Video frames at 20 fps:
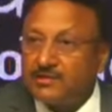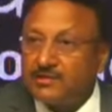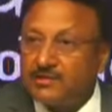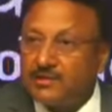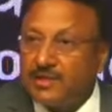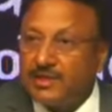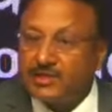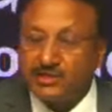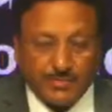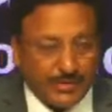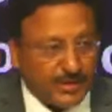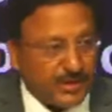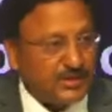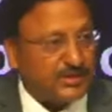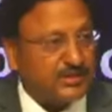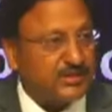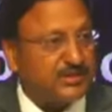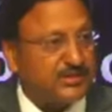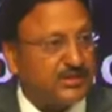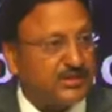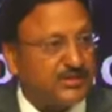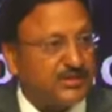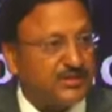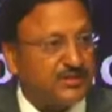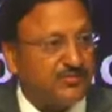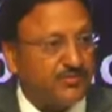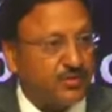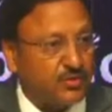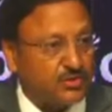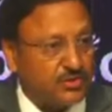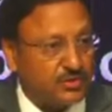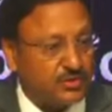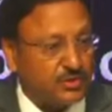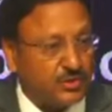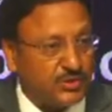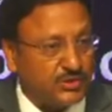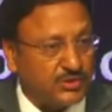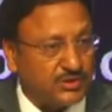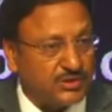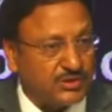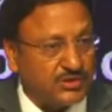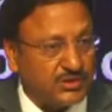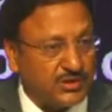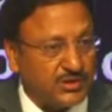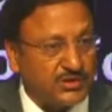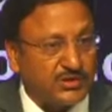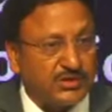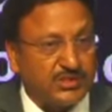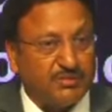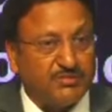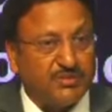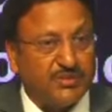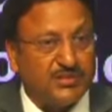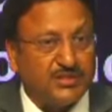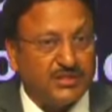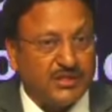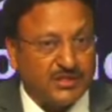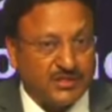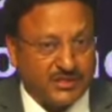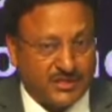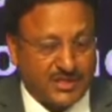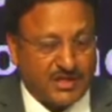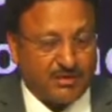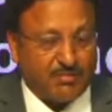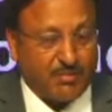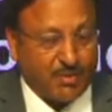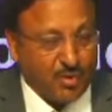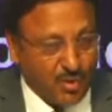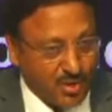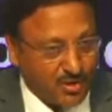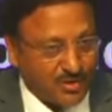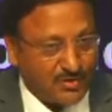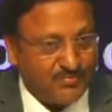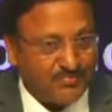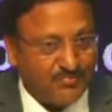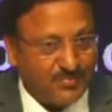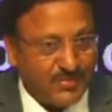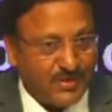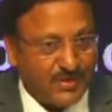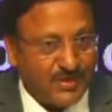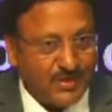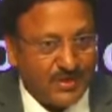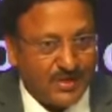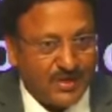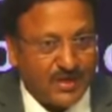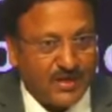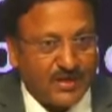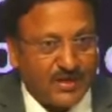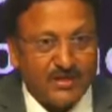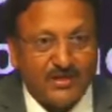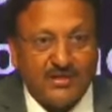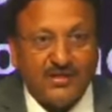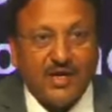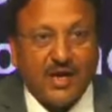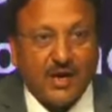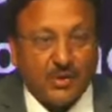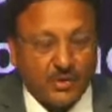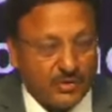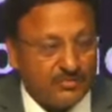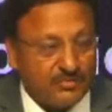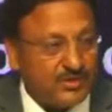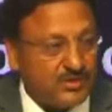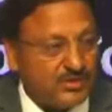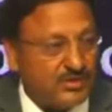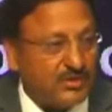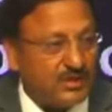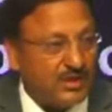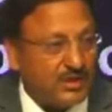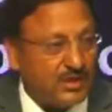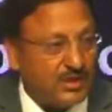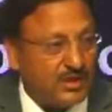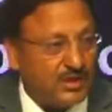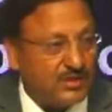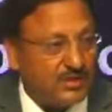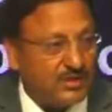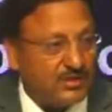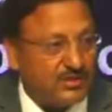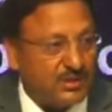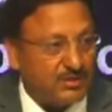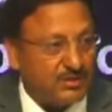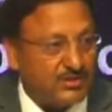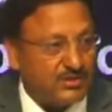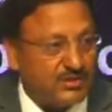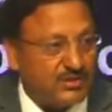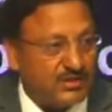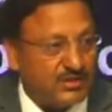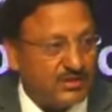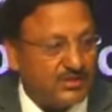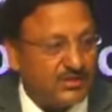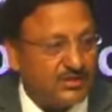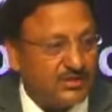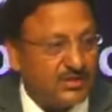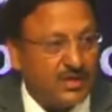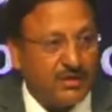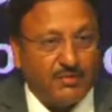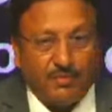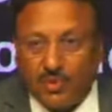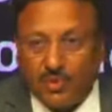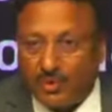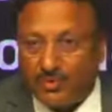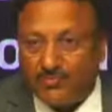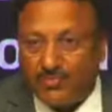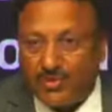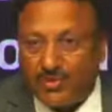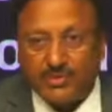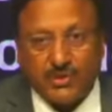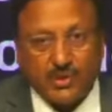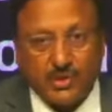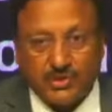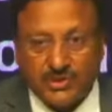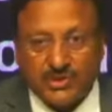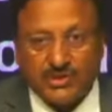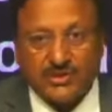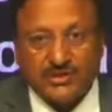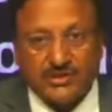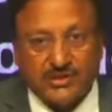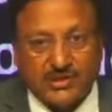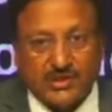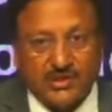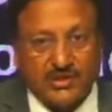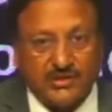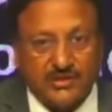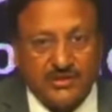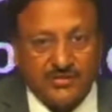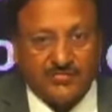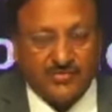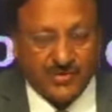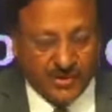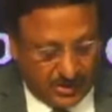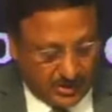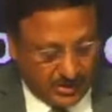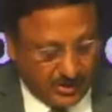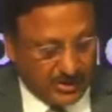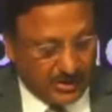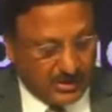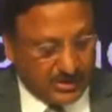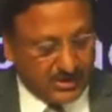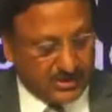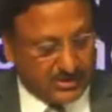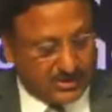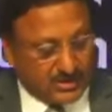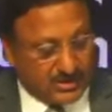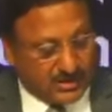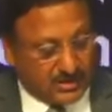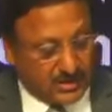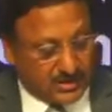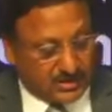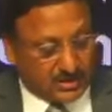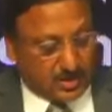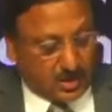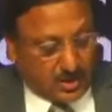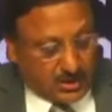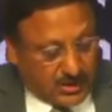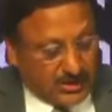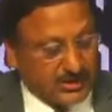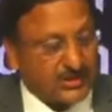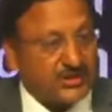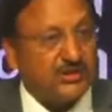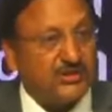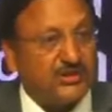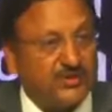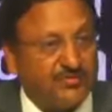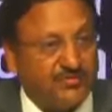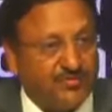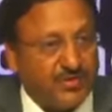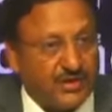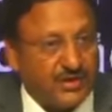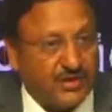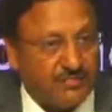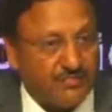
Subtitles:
expenditure sensitive constituencies. In some states there are more. Out of these three, in some states there are more. Because each state is different. Each state's contest is different.